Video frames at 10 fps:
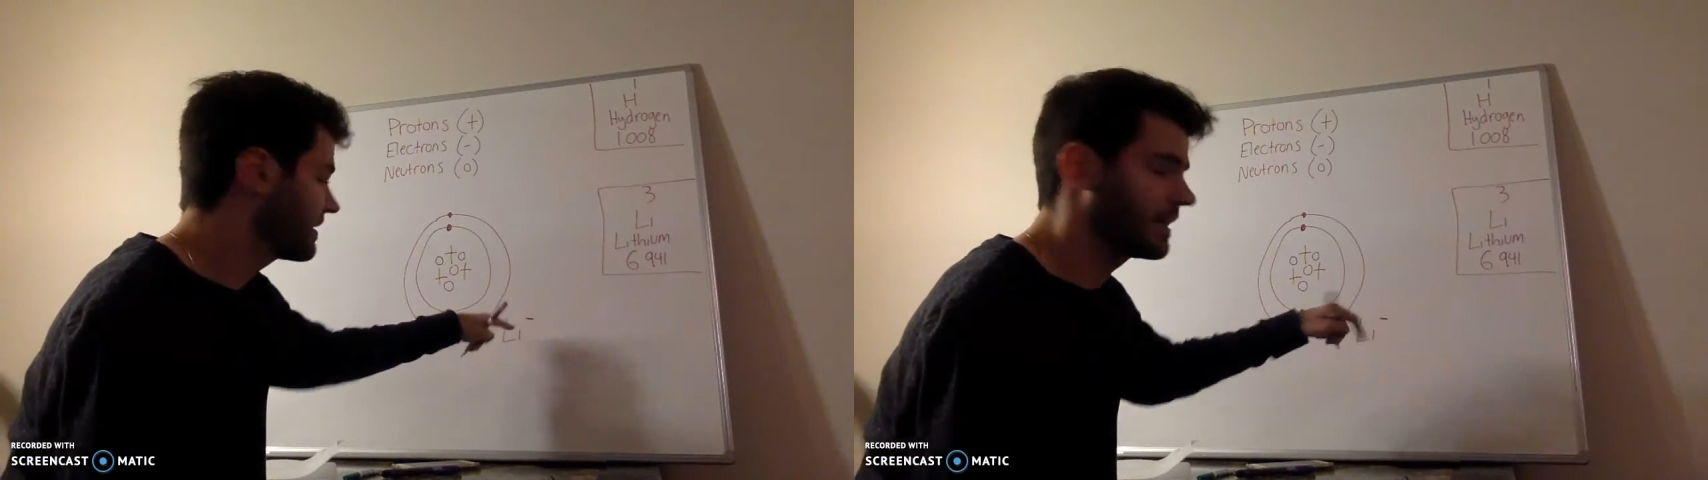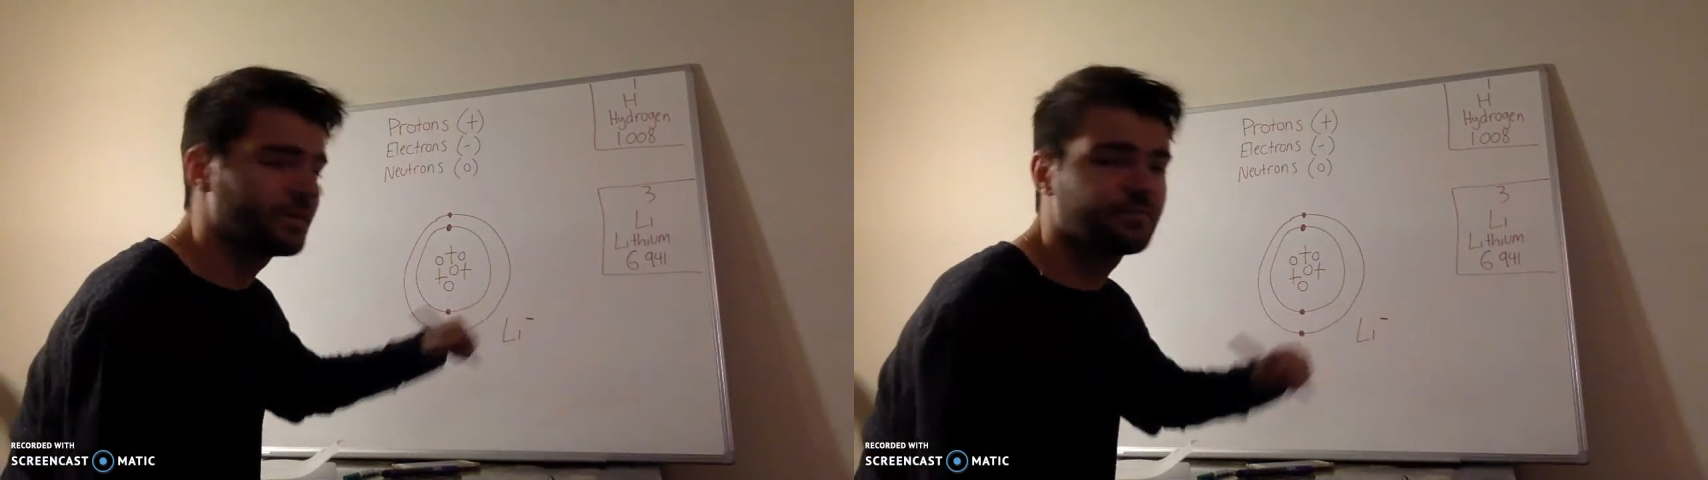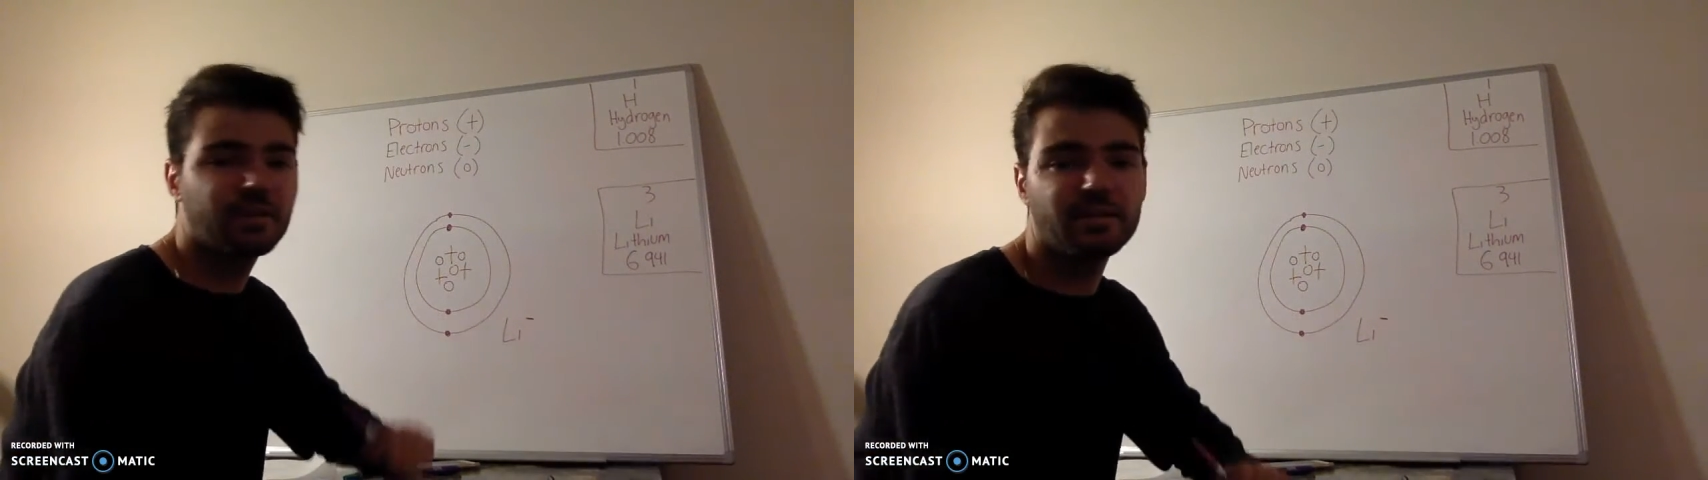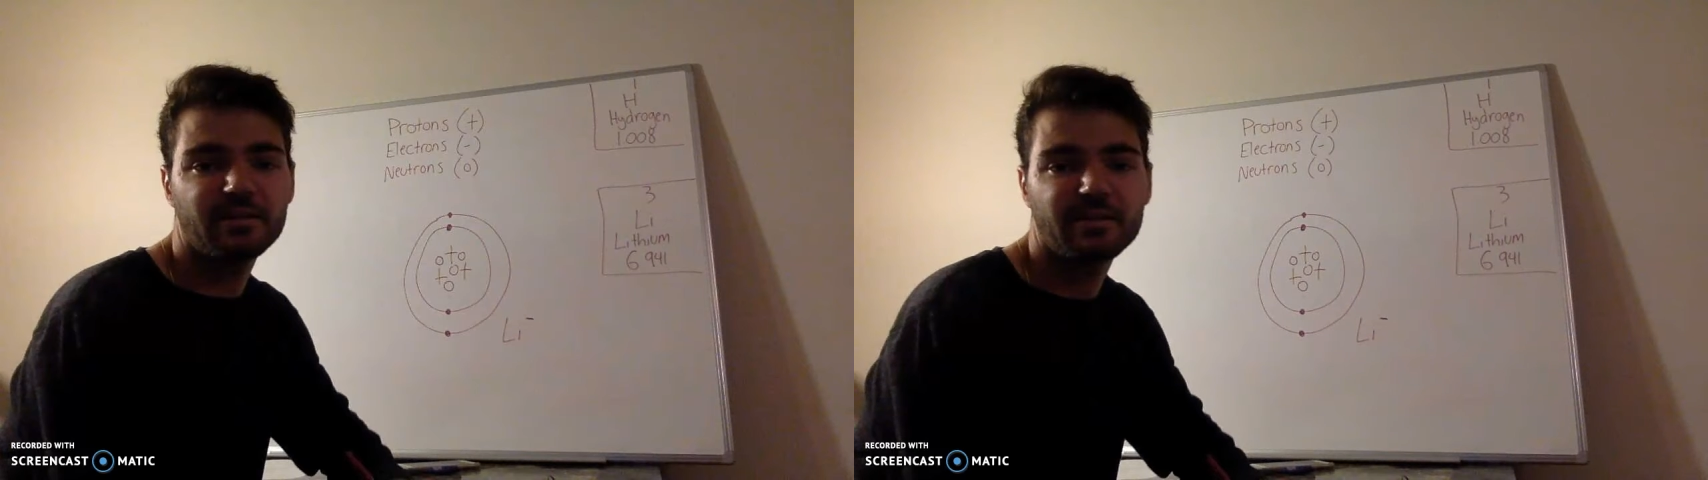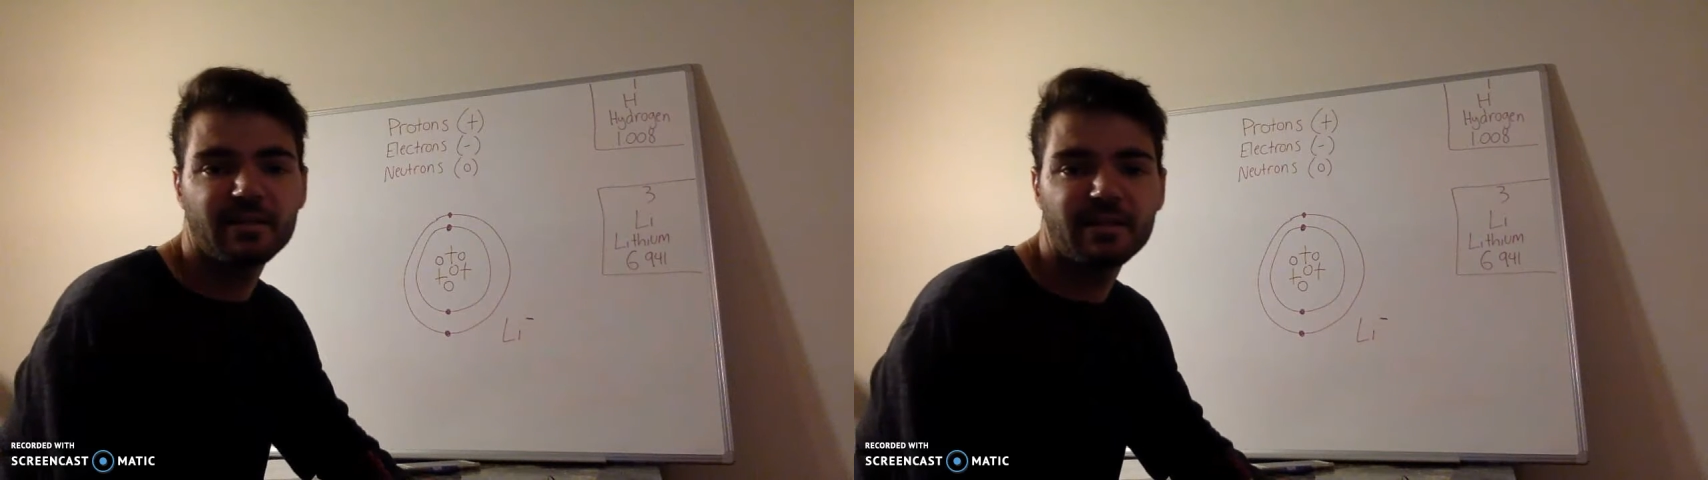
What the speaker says: we have a